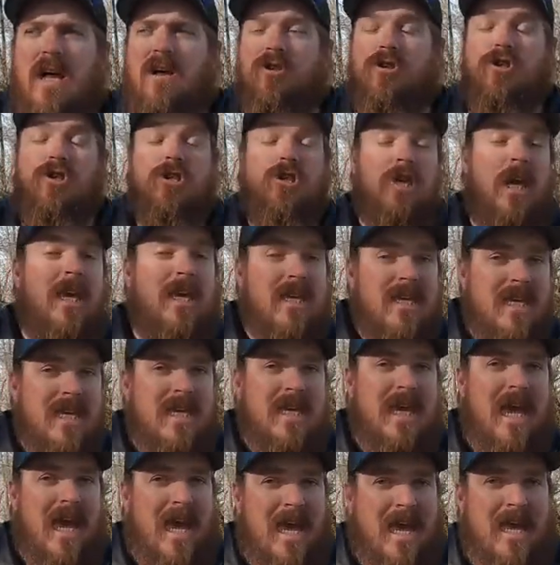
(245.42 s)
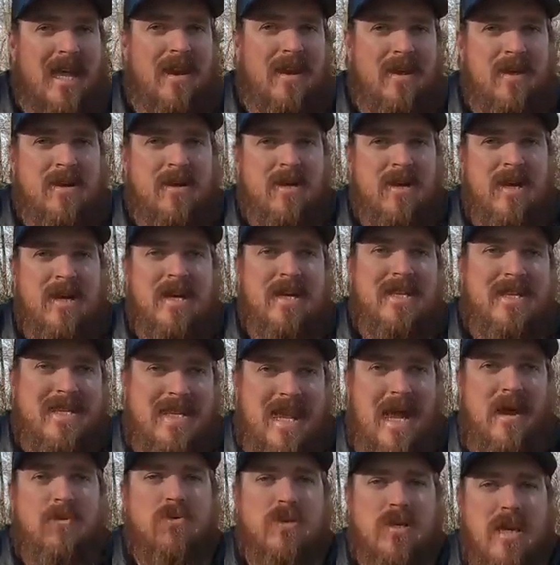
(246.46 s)
A shaky head
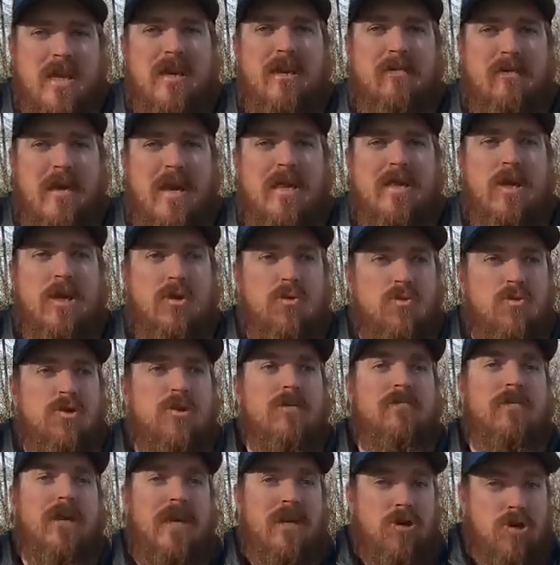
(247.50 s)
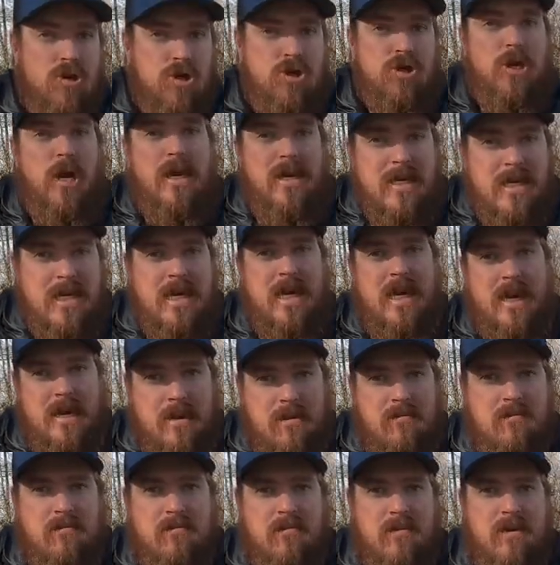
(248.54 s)
sounds like a bait that you should be shaking,
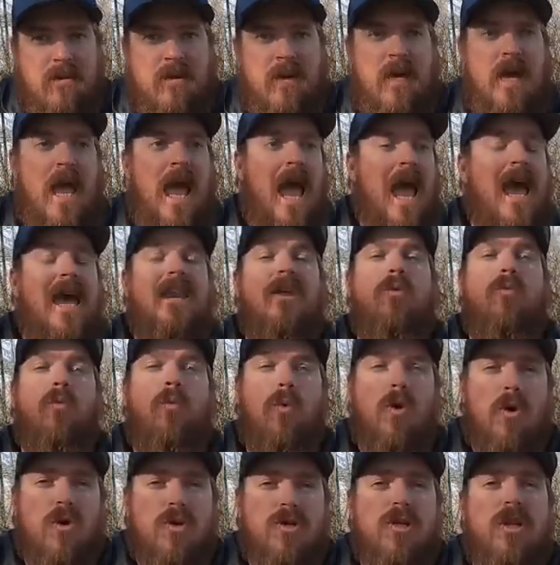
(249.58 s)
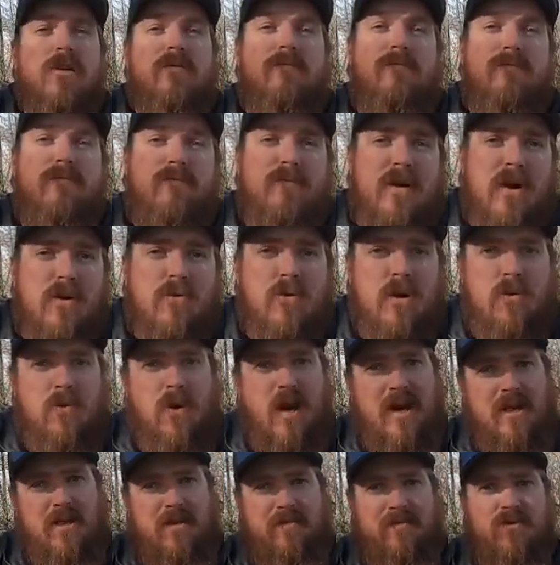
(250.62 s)
and it works very
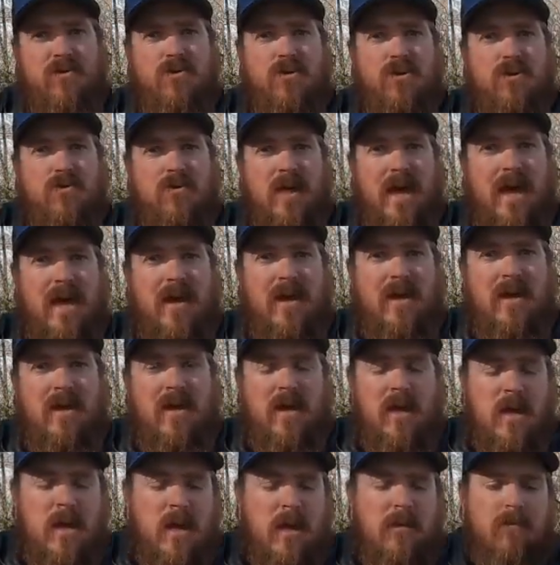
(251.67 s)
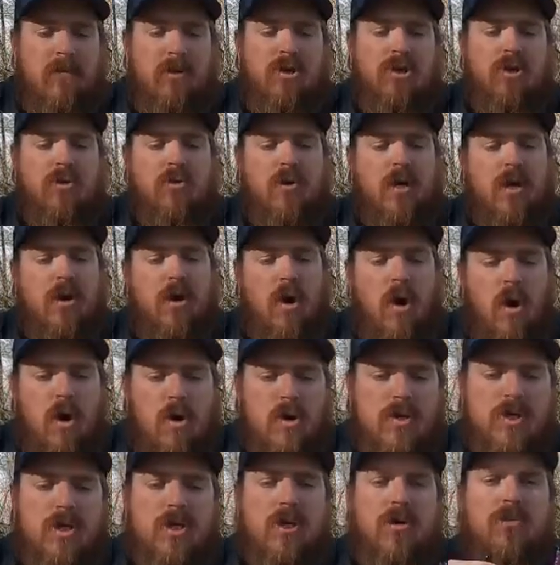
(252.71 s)
well if you do that. But you can
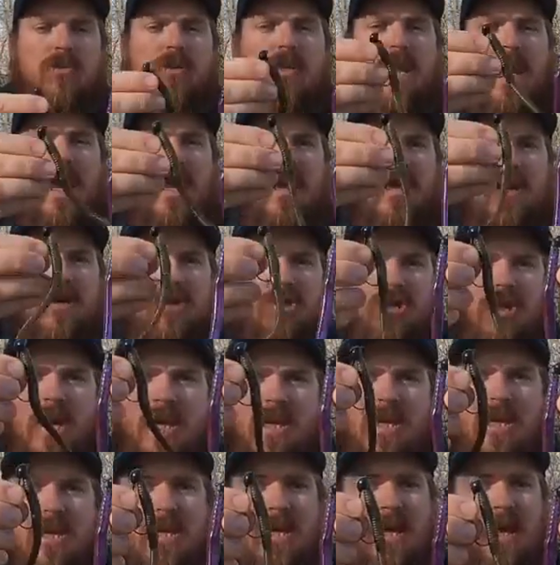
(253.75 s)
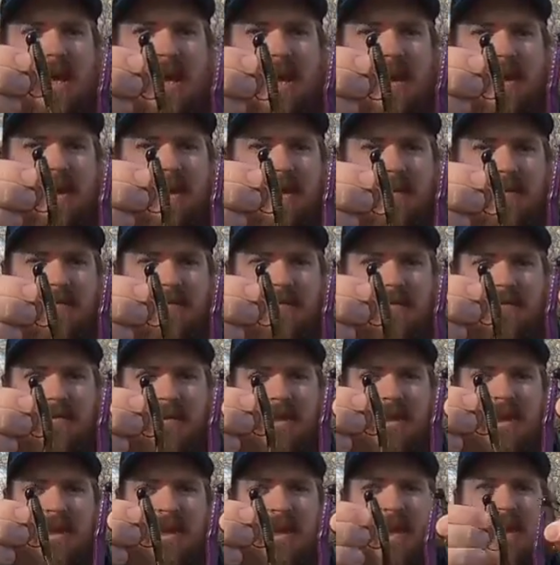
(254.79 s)
also take a shaky head
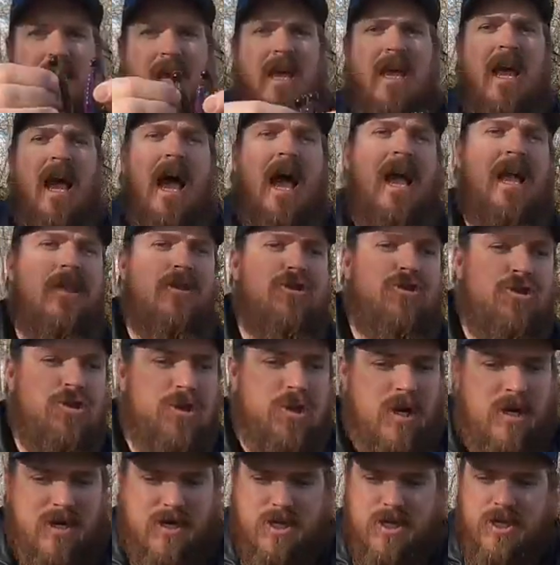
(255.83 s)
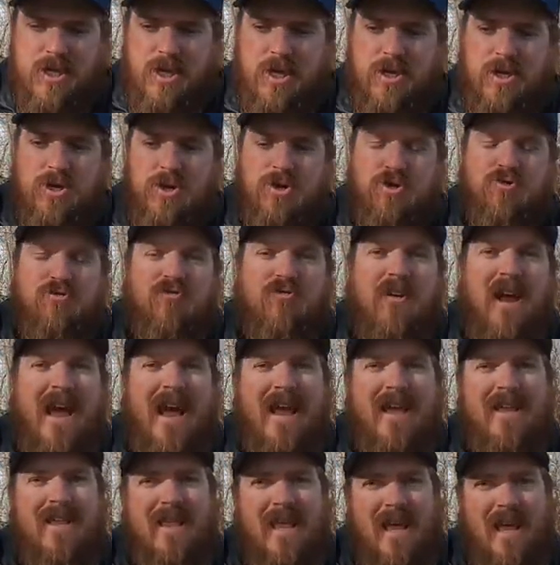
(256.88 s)
and just
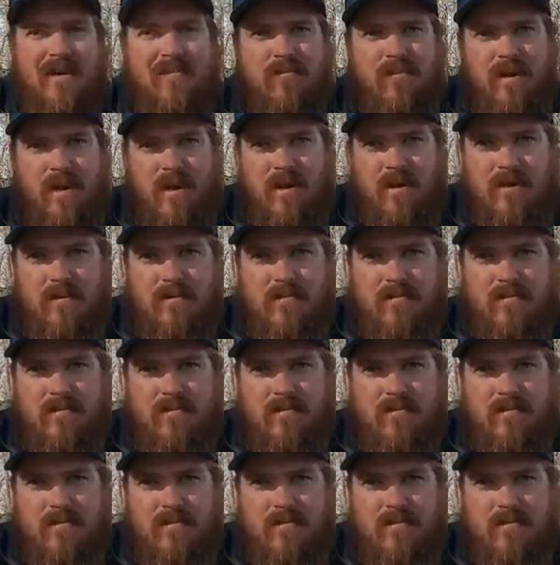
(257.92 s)
drag that bait.